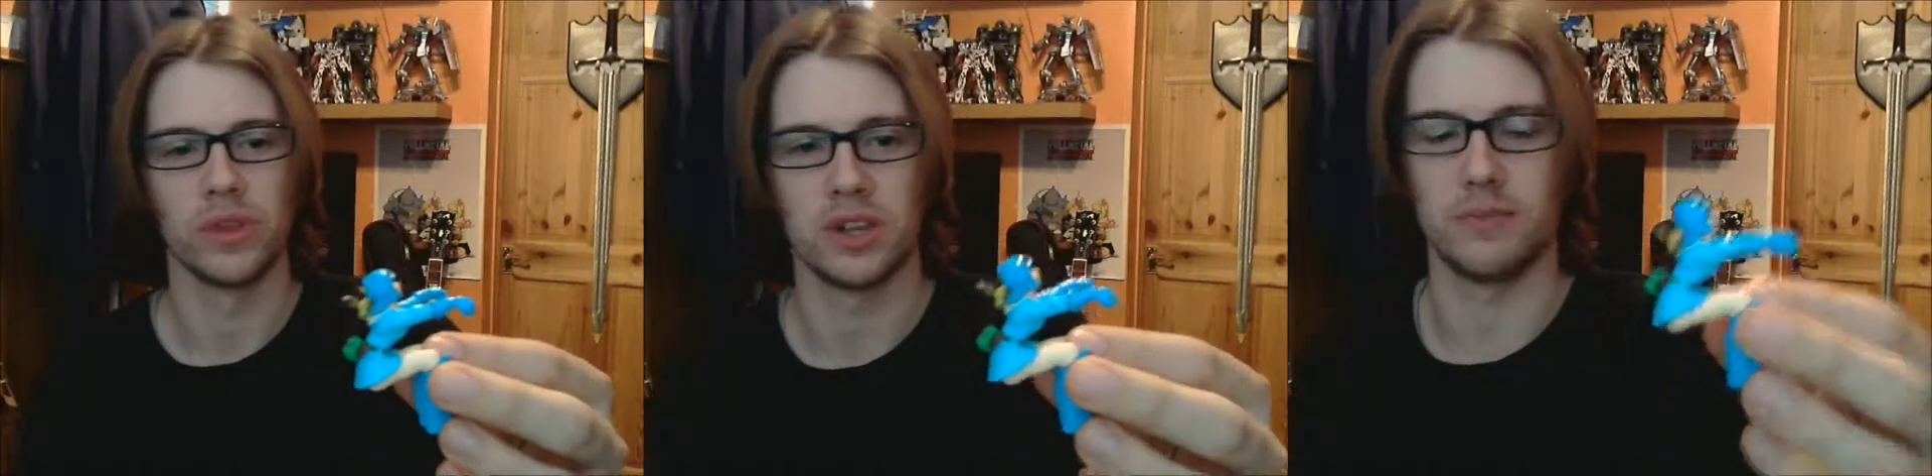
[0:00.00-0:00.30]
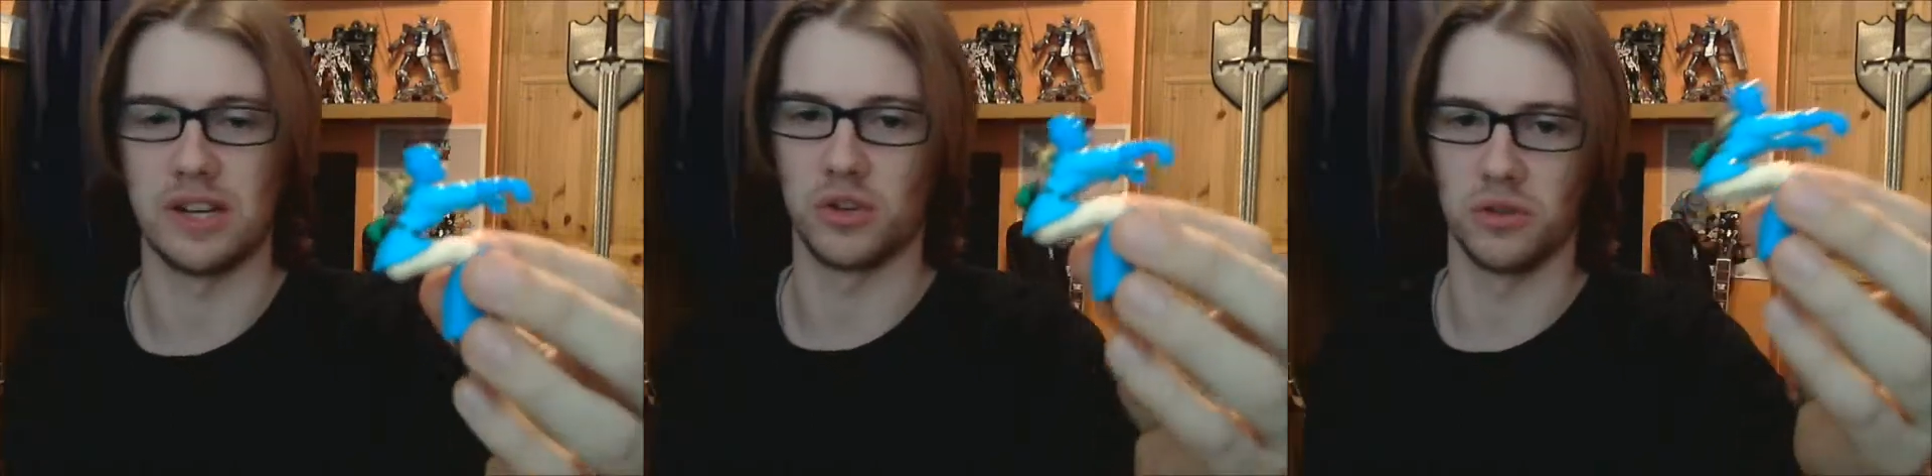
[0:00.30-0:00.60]
to
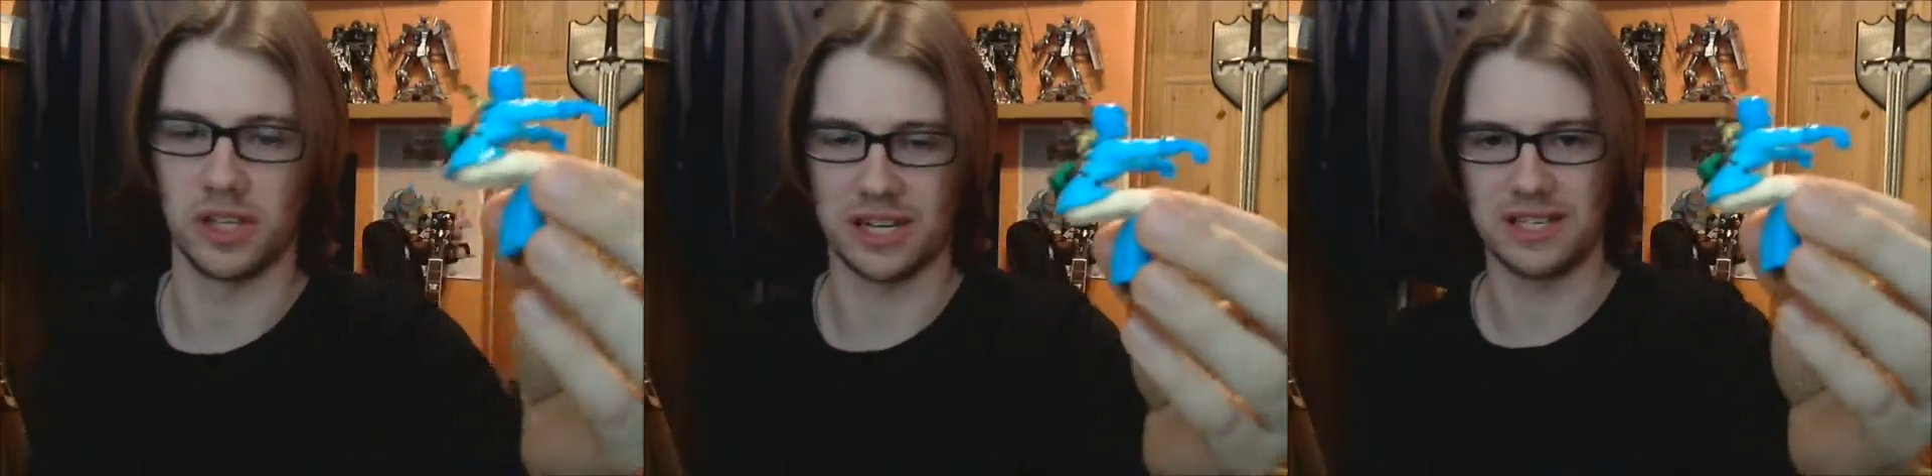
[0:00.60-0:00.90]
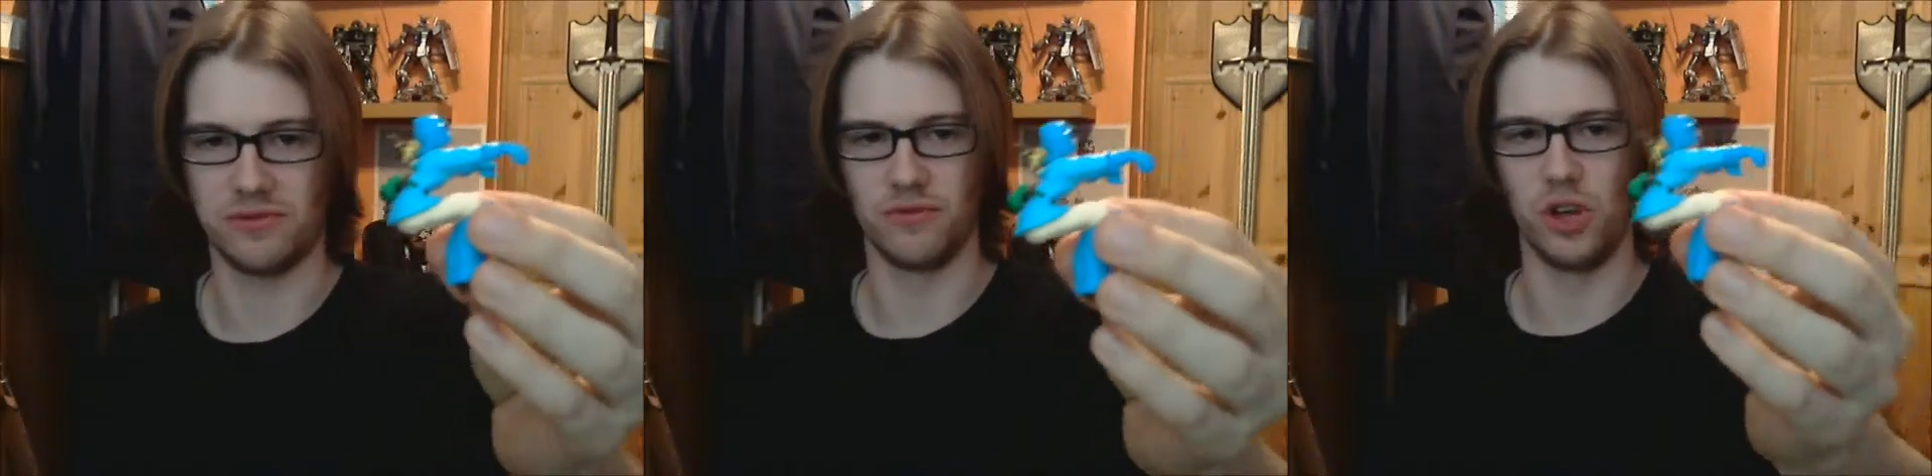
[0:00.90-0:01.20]
make sort of like a
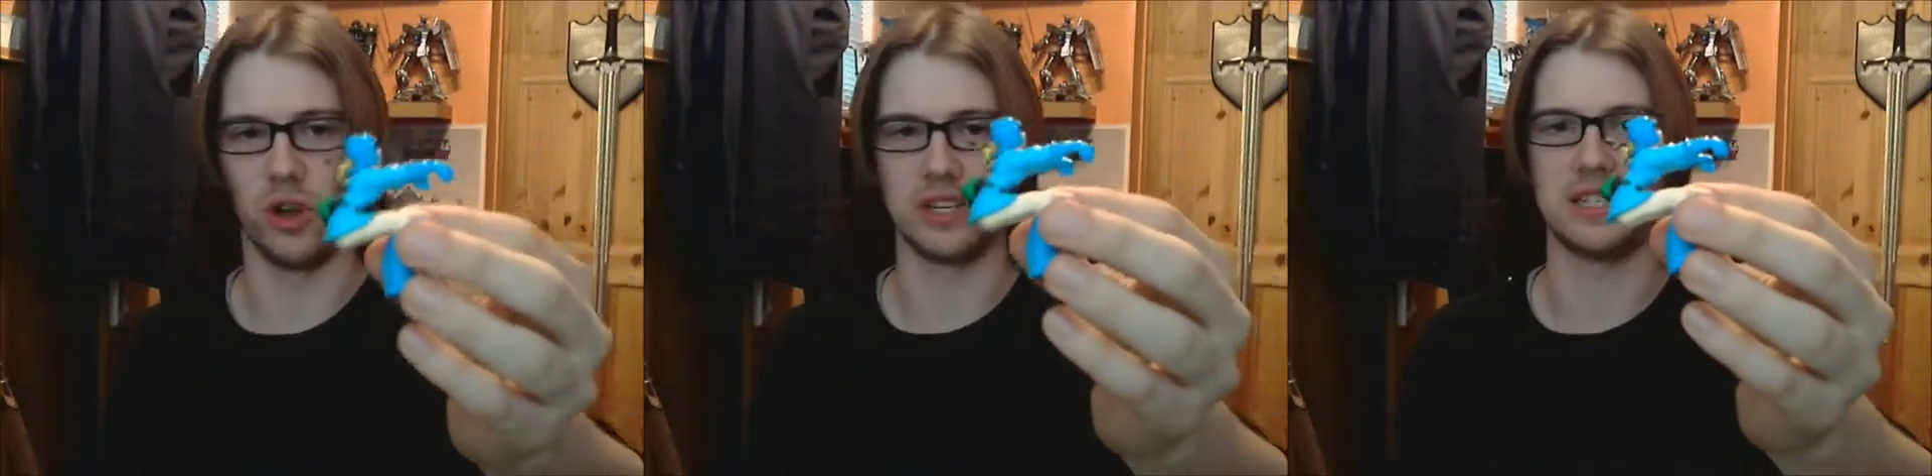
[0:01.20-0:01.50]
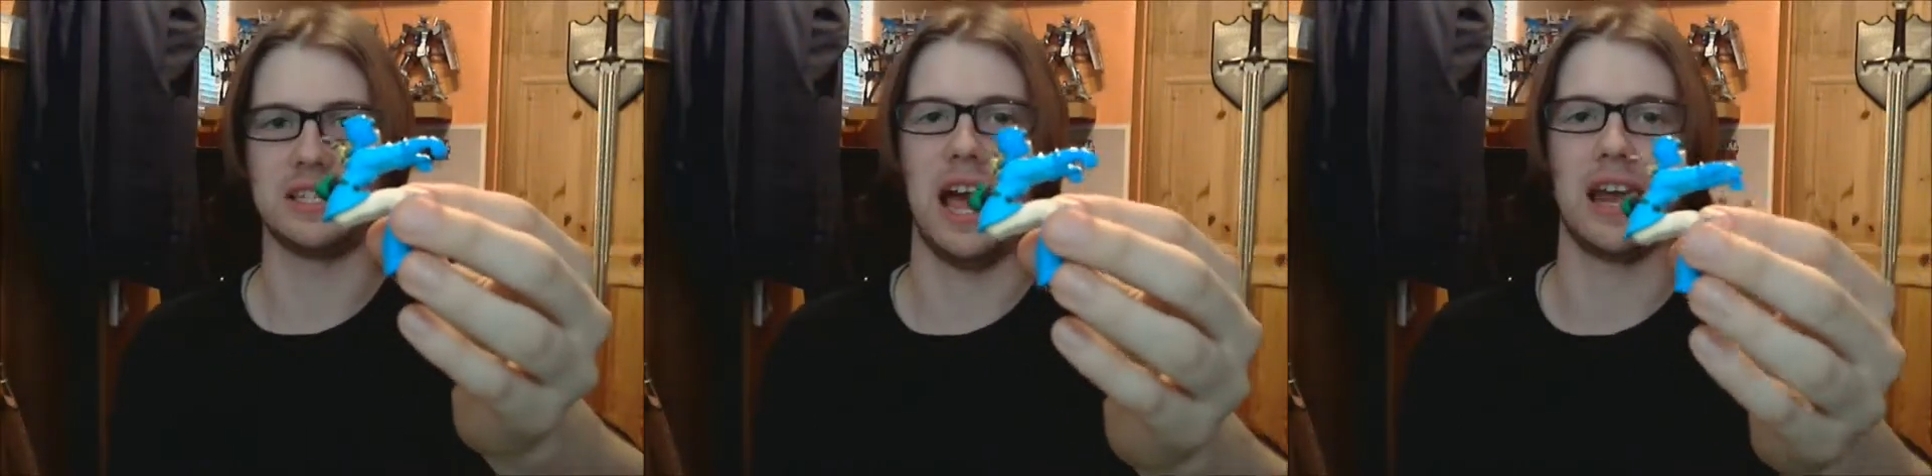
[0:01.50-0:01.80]
light
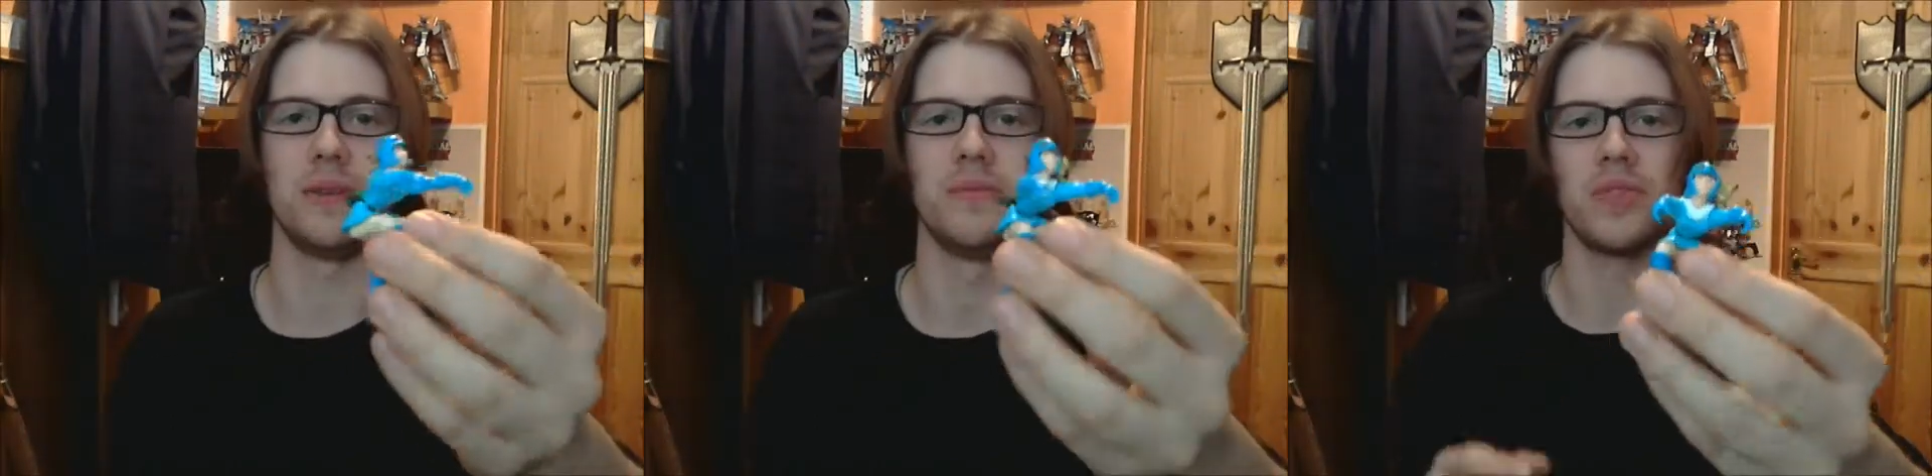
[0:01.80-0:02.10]
tan.